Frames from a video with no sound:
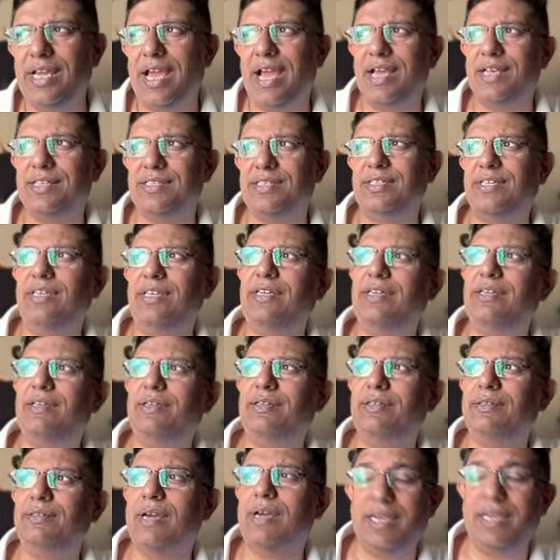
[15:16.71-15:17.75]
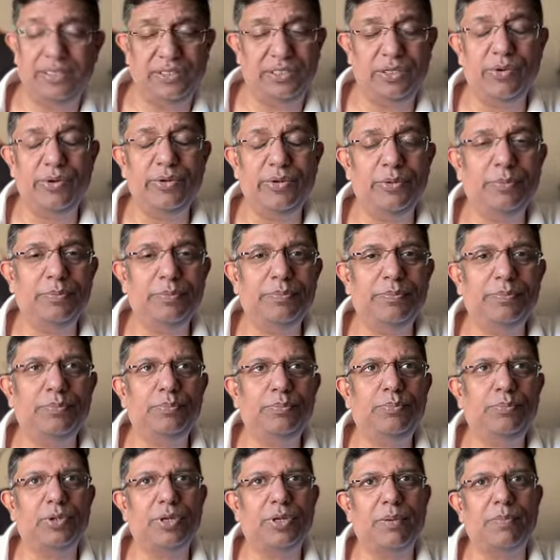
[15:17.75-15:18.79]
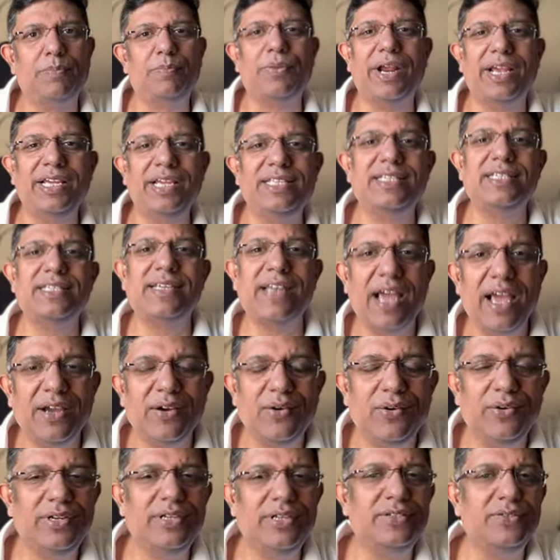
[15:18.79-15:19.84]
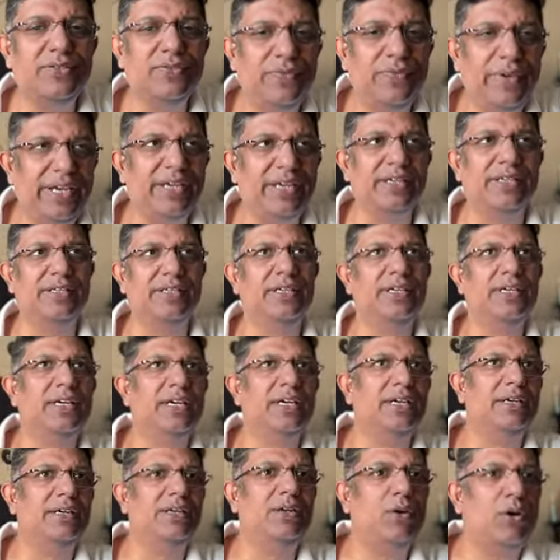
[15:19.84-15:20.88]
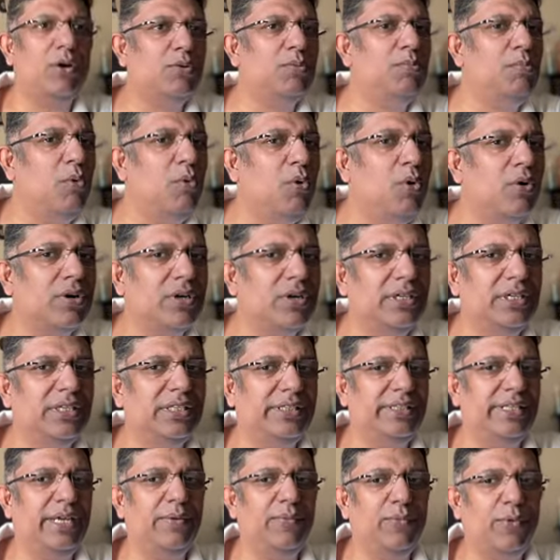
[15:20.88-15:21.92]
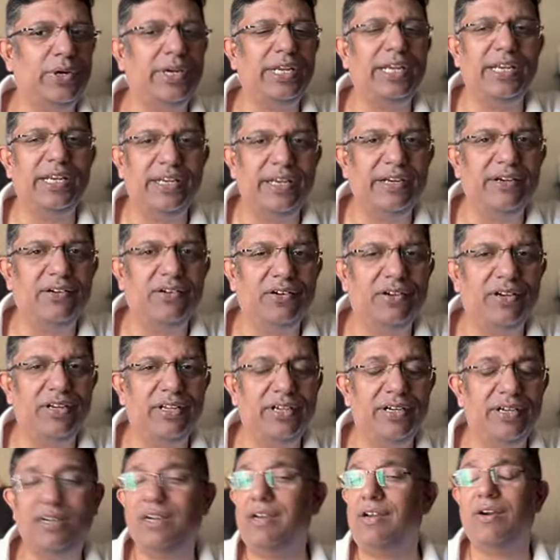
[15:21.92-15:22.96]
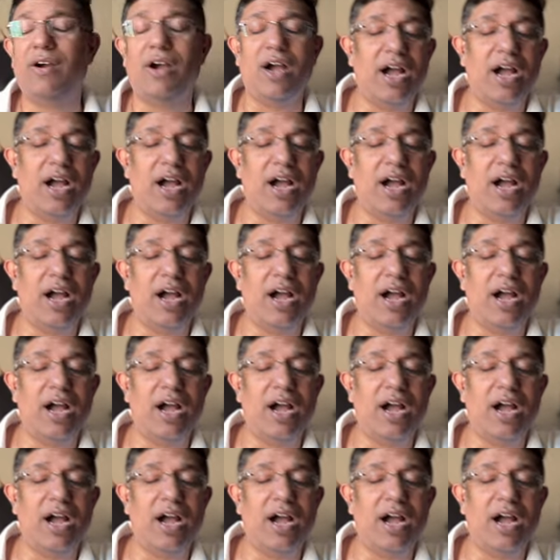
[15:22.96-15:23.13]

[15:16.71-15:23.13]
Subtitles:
Is he going to put a price tag on his wicket a lot more than what he did earlier?